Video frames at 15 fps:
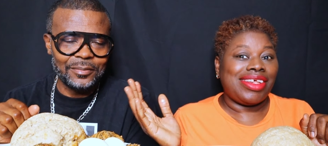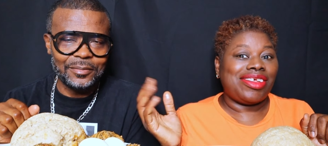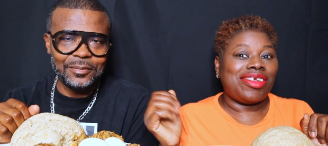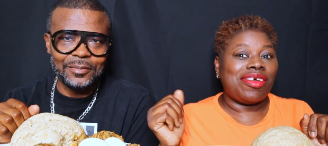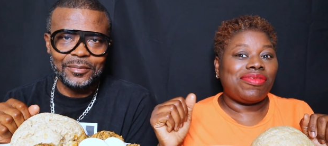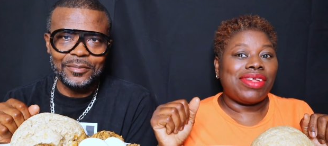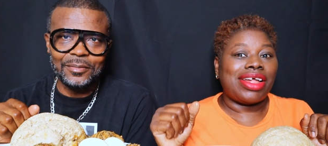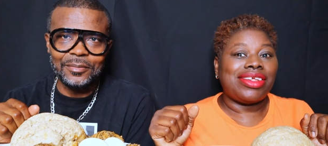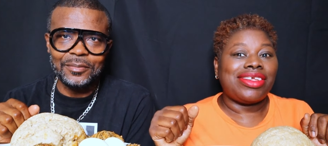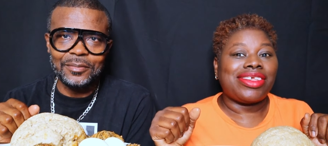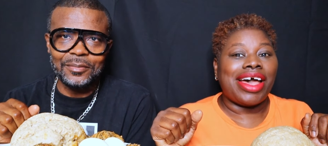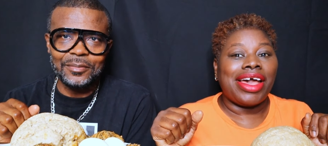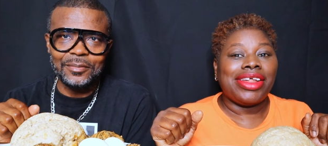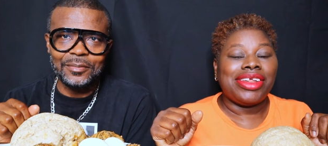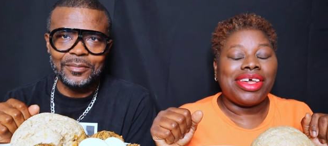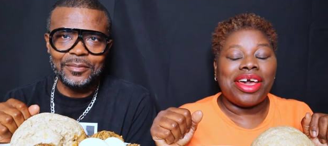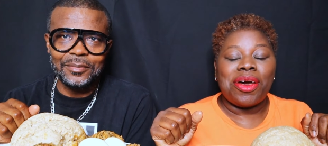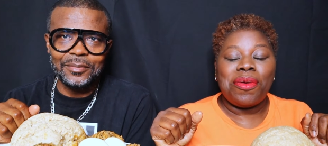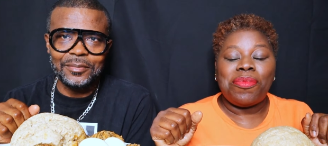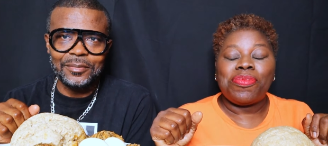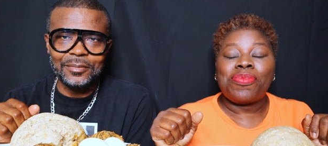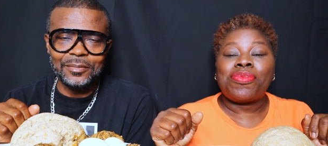Speaker 1: Chef Daddy's
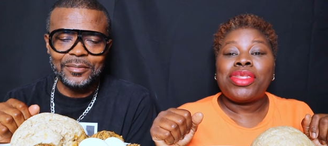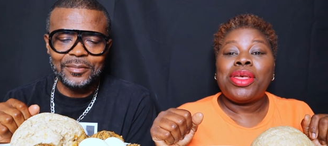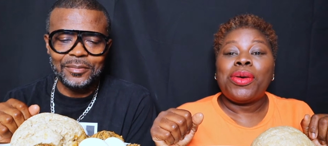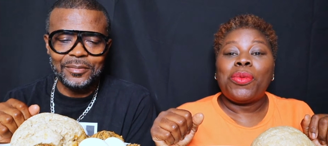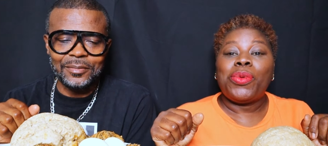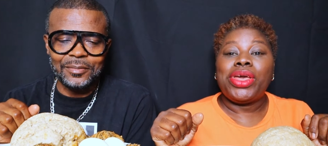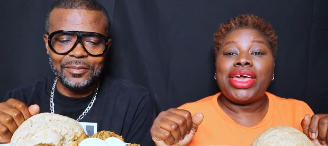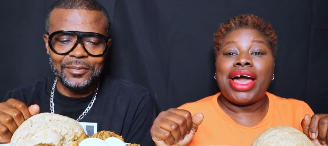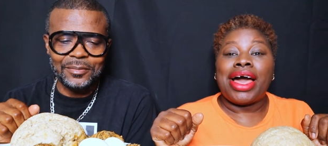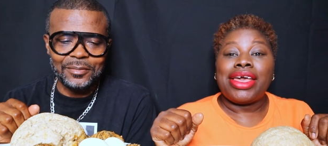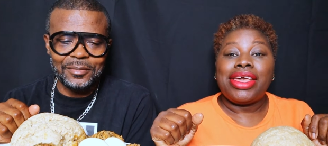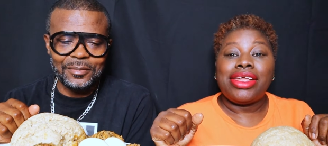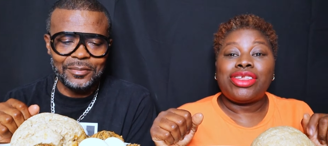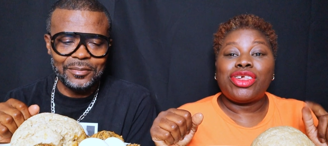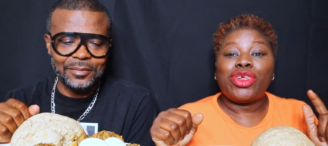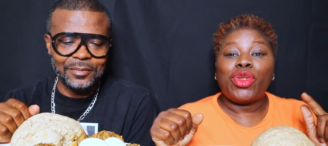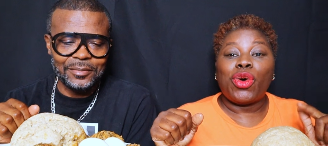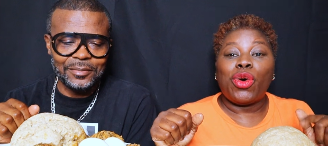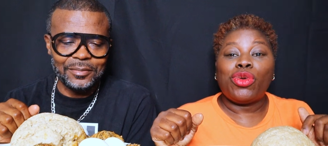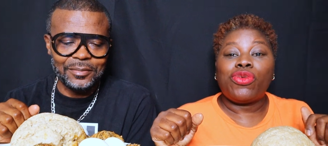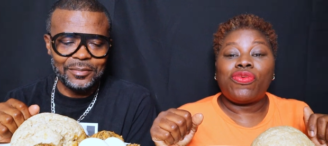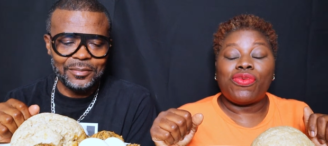idea. We are eating
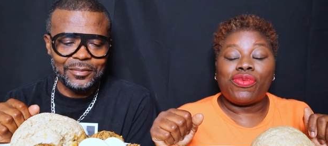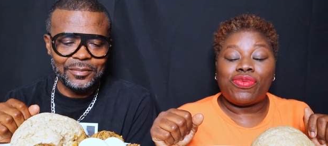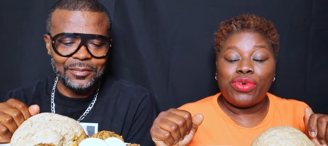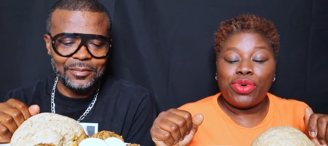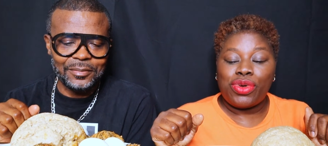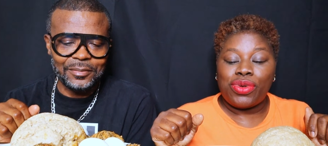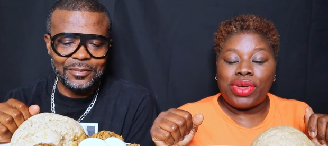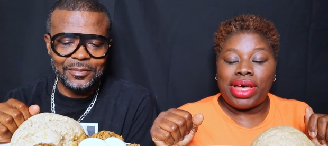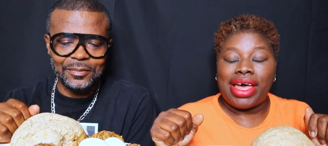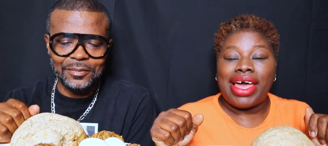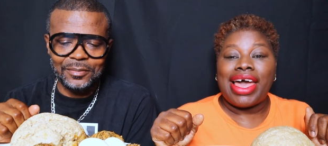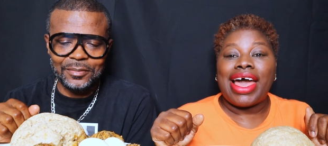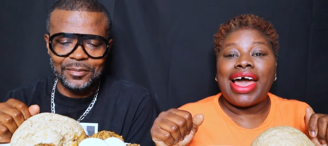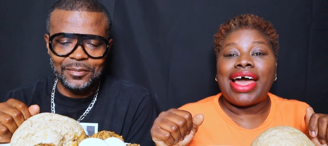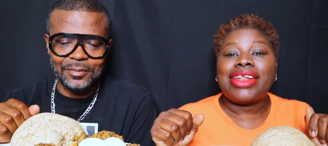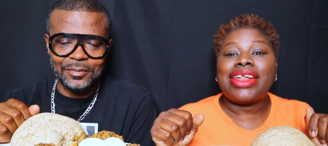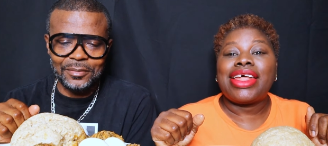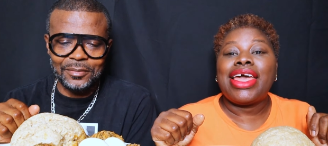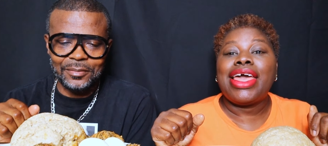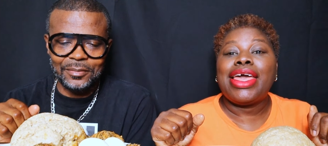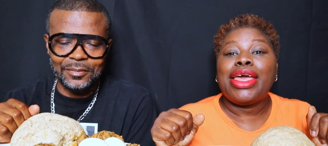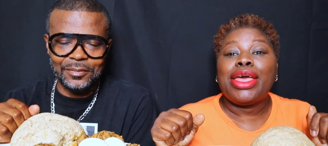oat fufu
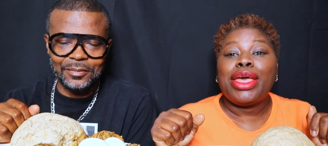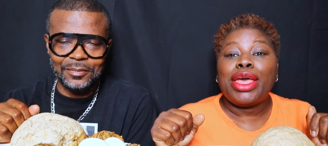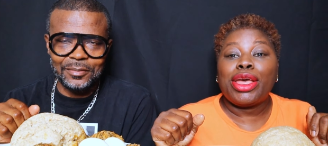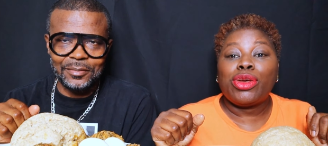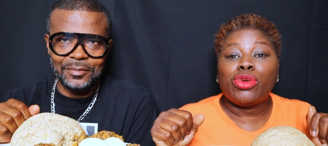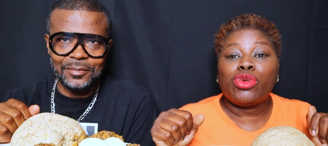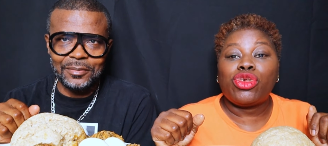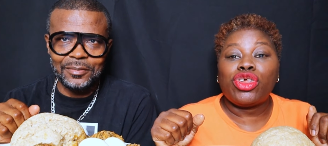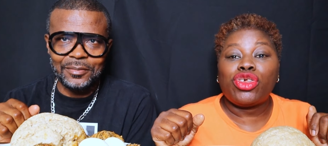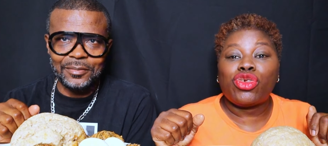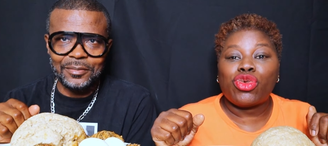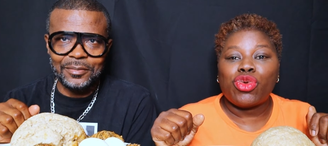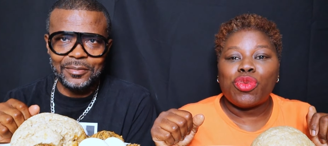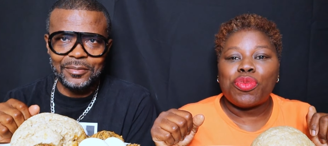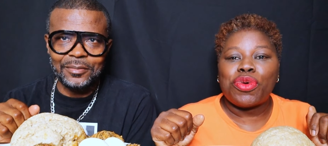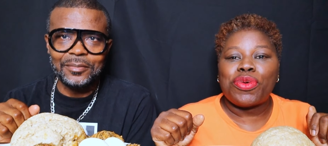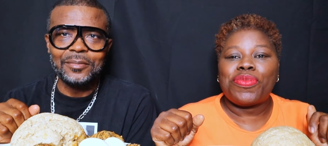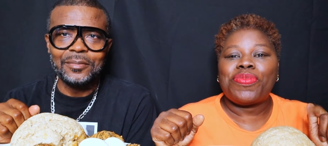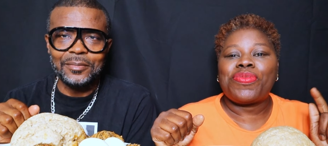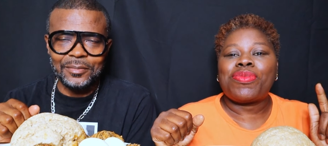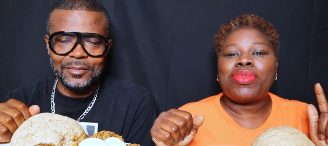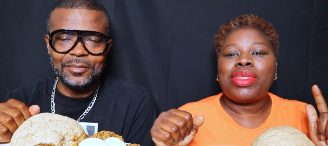and egusi soup
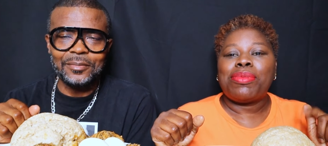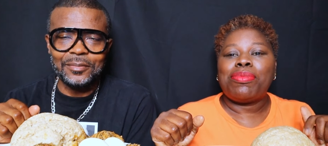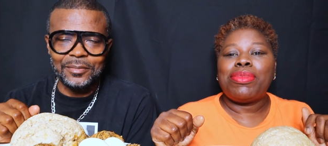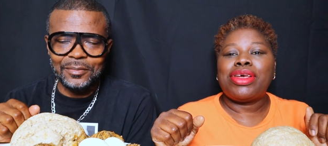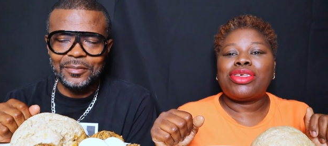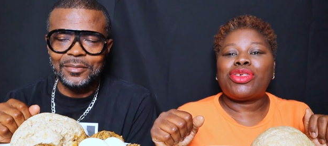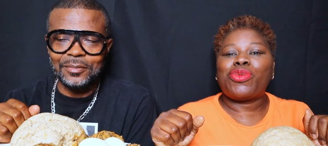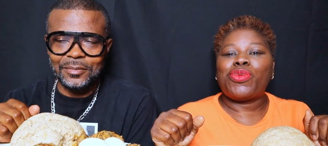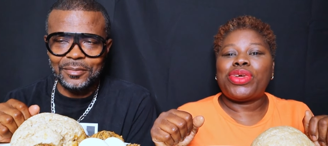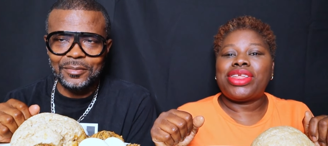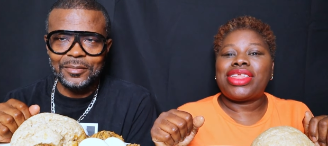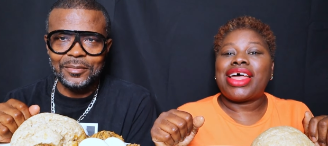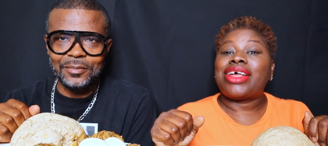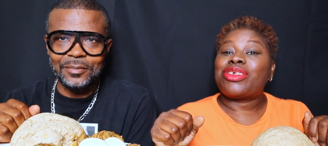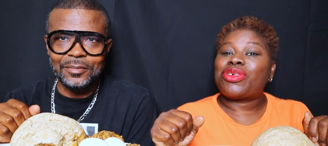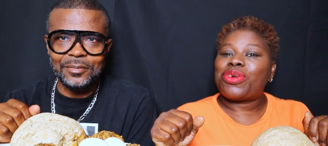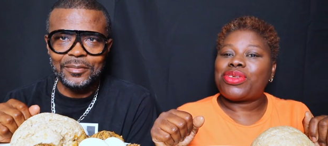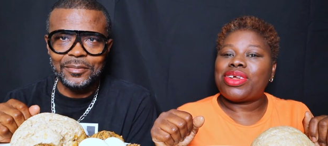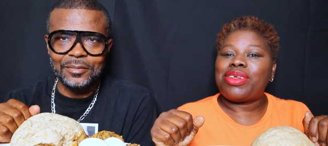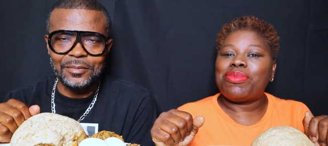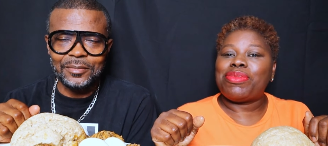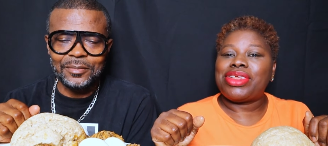mixed with
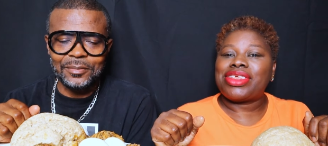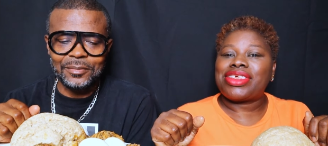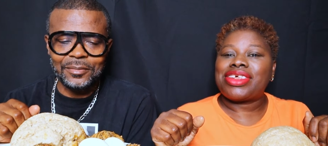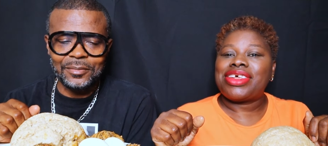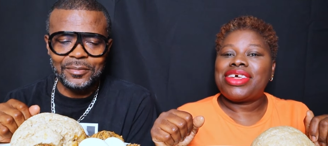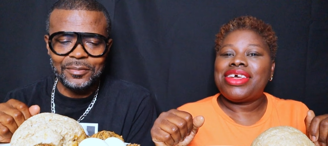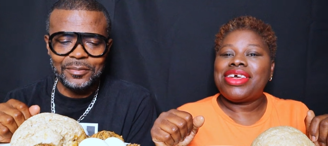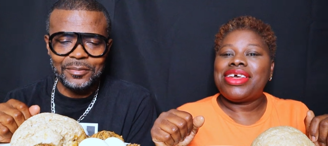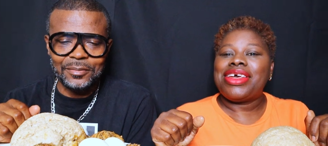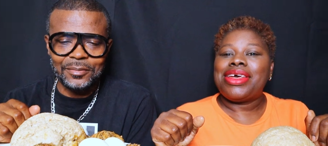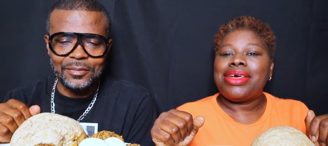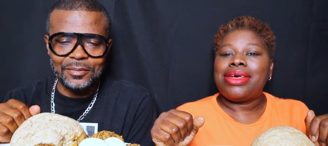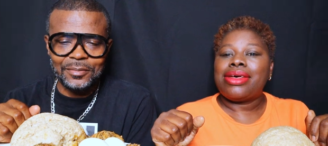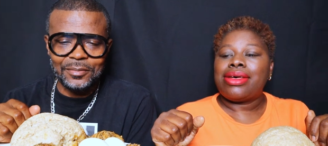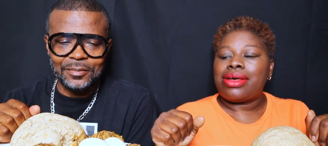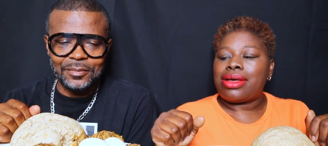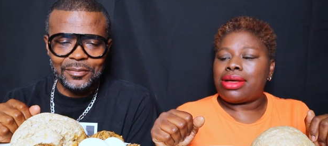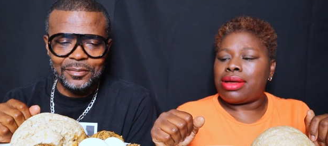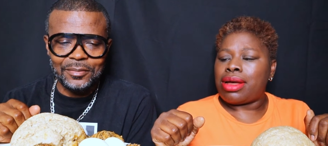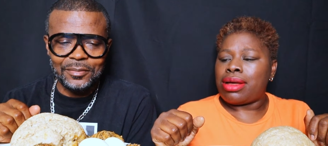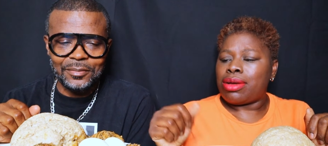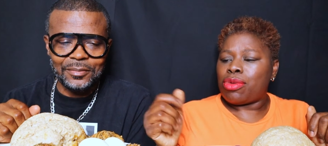assorted meats.
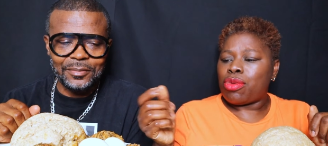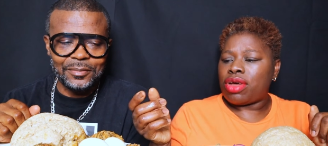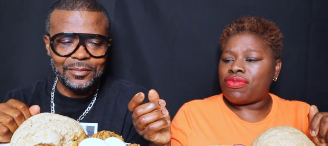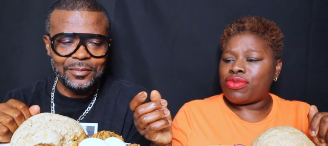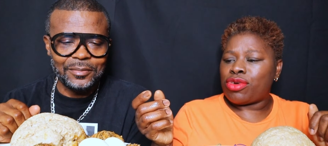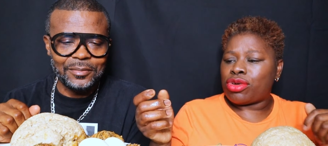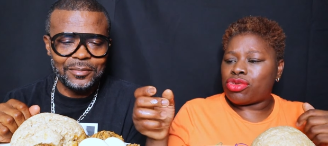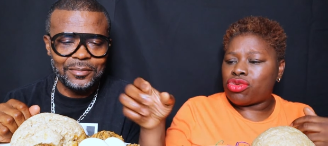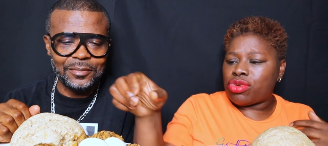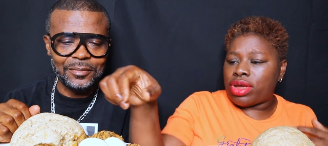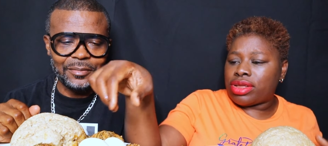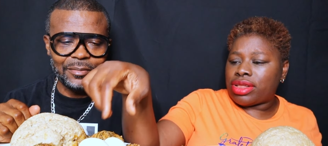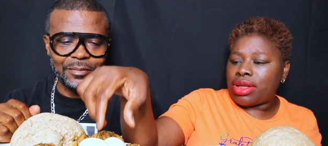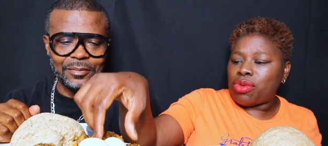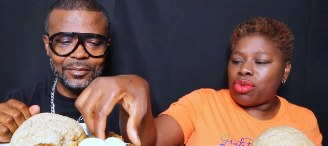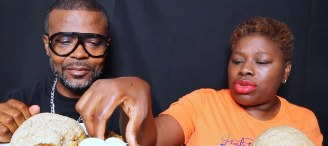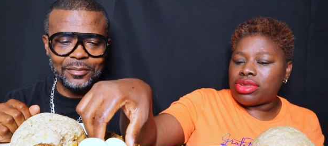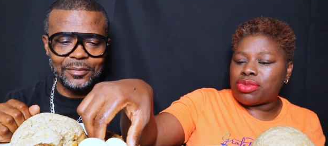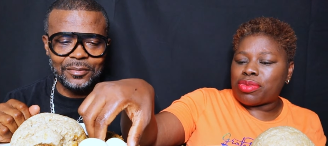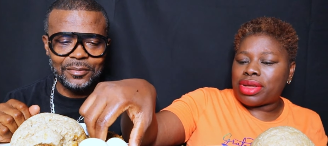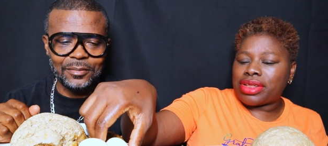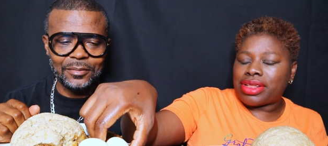Why have you got two eggs now? One
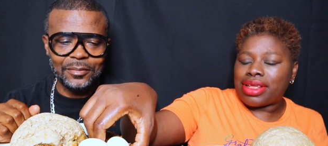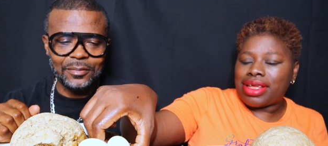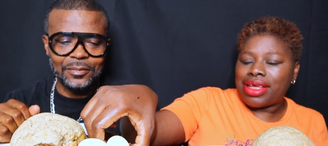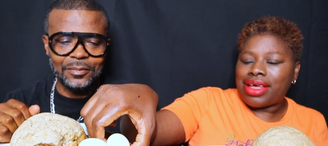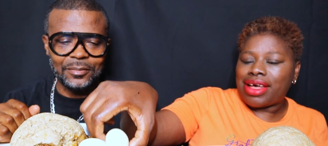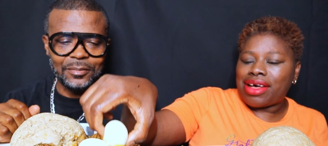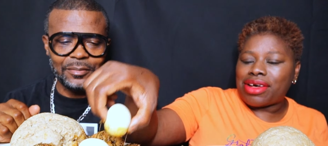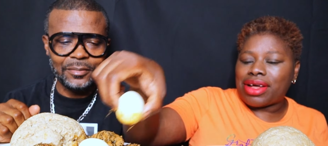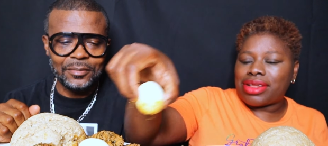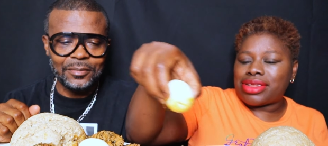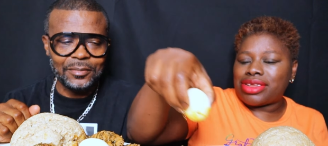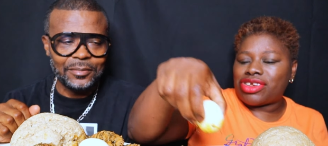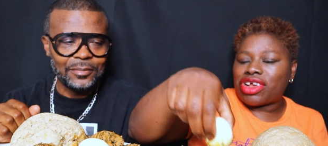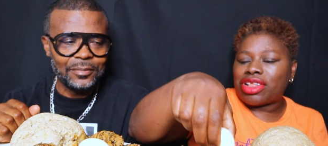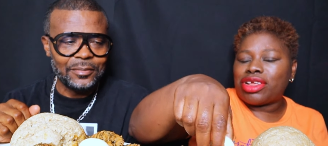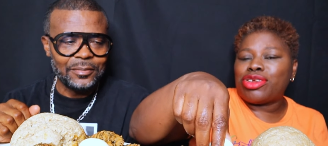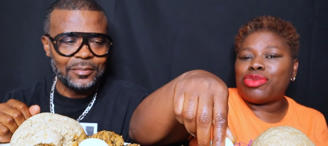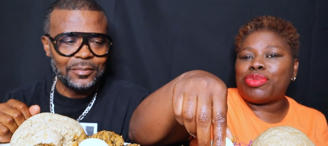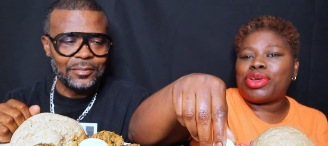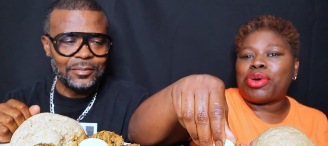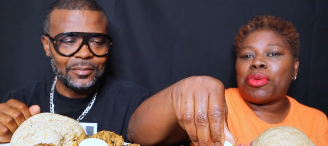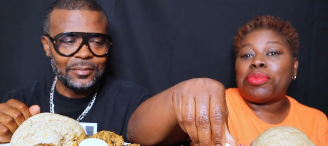is mine. How can the
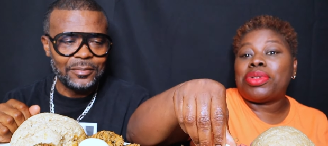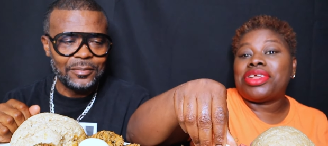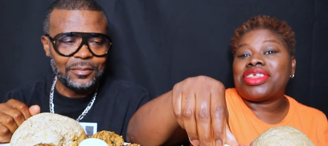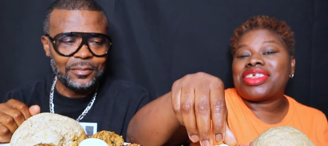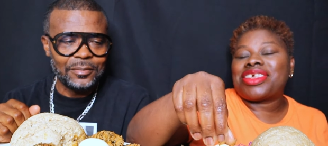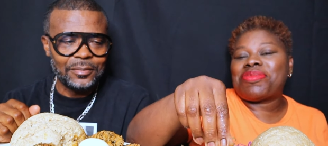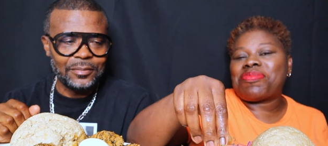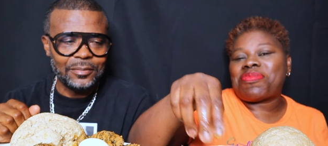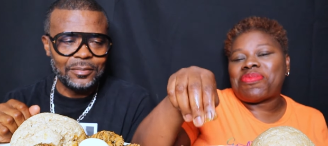challenge be complete?